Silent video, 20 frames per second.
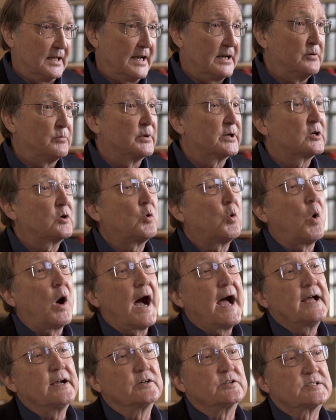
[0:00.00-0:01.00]
And it
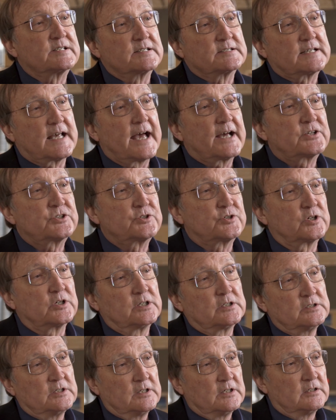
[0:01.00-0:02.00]
requires this
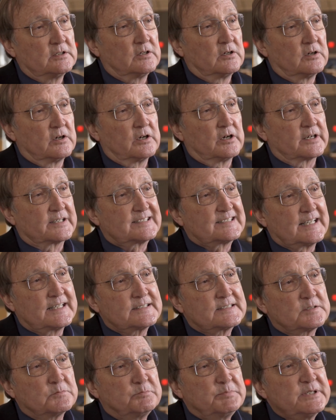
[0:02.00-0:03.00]
extra uh,
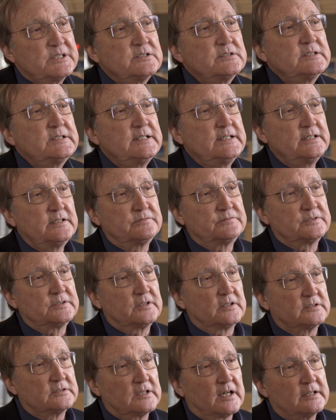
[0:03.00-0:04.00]
extensibility of
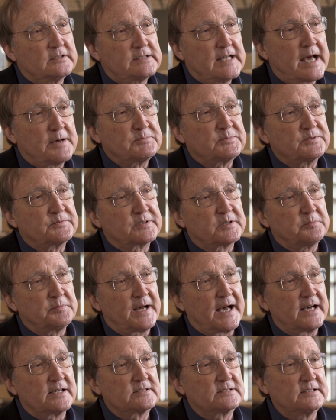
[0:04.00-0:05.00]
uh, adaptive
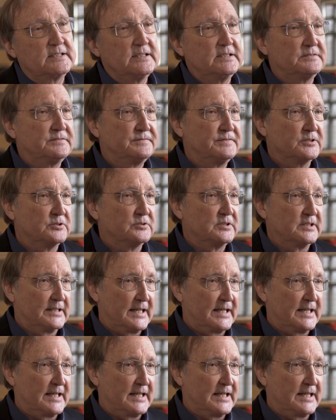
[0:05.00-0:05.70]
capacity to fill the